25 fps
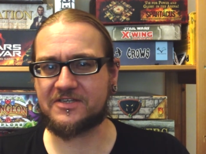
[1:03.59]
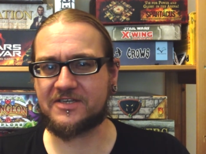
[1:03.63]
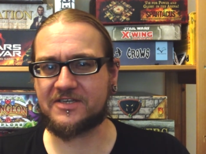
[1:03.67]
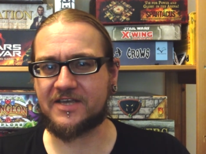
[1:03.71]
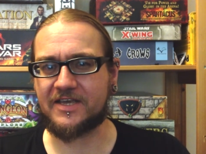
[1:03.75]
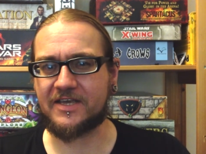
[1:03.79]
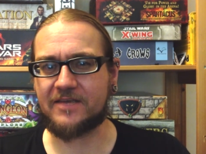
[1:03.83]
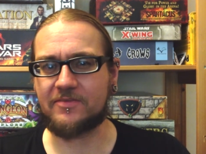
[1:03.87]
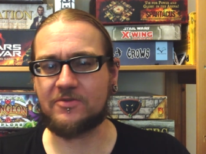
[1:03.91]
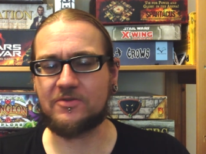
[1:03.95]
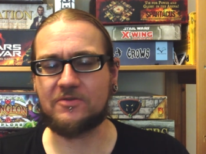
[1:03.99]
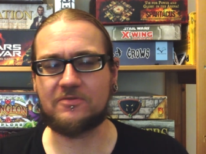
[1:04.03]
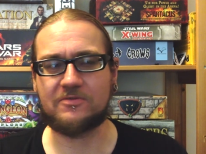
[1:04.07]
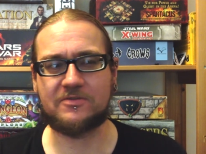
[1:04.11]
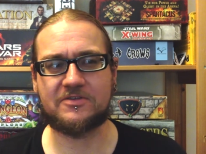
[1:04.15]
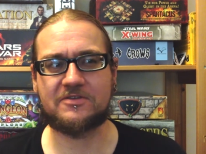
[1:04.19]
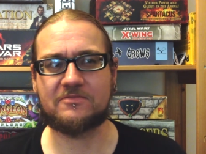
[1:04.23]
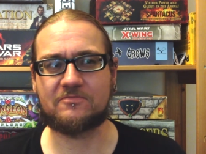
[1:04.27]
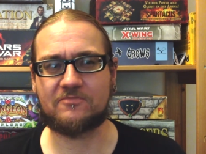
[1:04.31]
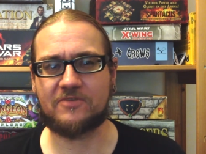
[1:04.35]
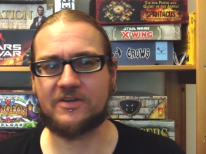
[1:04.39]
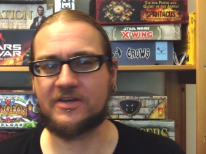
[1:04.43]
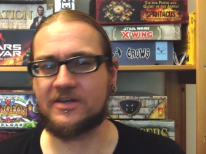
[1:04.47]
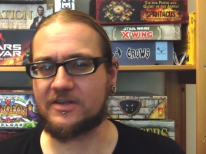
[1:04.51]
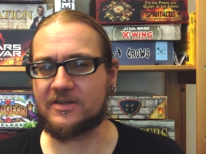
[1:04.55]
table with
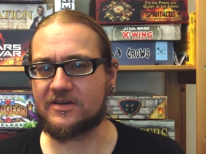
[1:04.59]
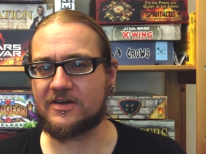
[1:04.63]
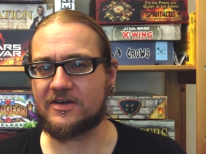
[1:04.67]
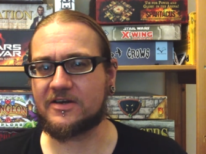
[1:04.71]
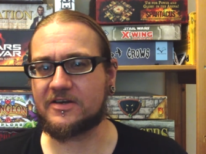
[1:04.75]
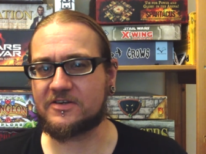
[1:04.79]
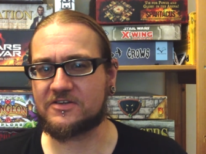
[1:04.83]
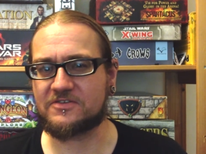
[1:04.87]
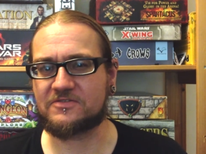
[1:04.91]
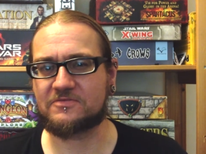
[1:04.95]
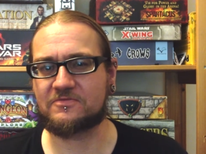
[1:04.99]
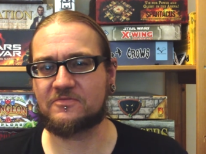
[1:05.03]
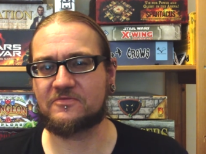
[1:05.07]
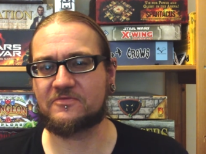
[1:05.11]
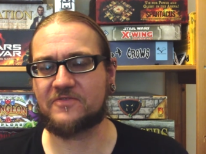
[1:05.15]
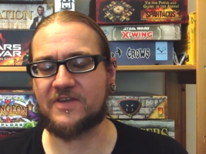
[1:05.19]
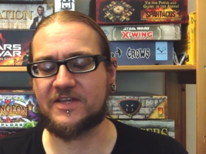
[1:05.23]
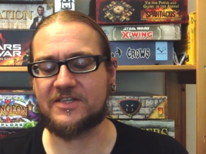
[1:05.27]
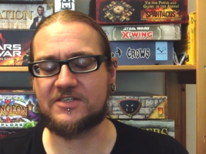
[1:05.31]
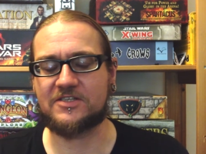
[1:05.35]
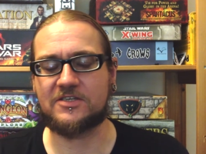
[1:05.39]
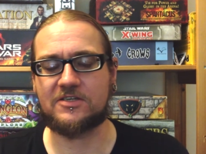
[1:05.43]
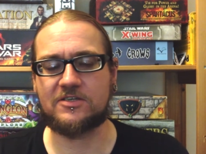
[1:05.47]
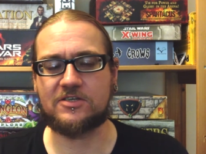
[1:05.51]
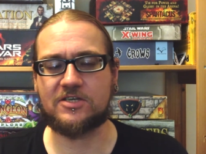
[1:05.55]
some really nice
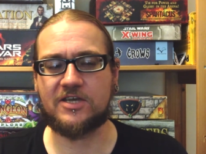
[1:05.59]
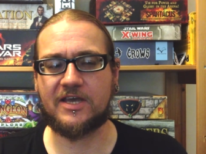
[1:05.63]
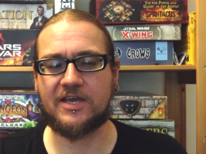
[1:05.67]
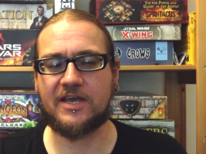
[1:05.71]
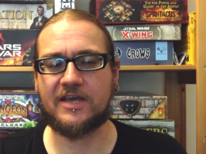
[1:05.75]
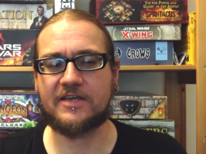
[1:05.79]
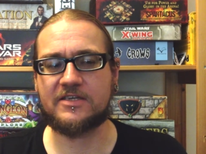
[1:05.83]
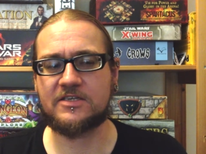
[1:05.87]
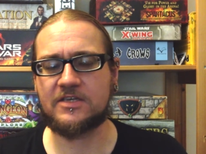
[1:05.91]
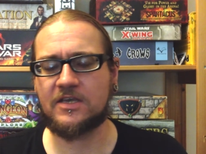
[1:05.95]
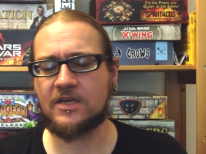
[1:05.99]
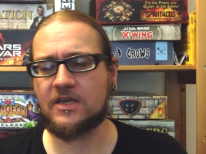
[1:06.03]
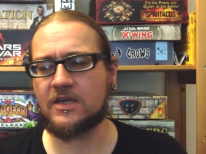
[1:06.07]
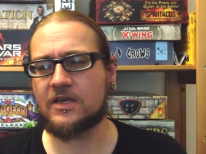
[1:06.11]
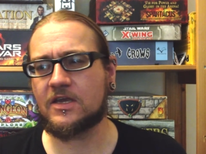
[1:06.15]
fancy chairs.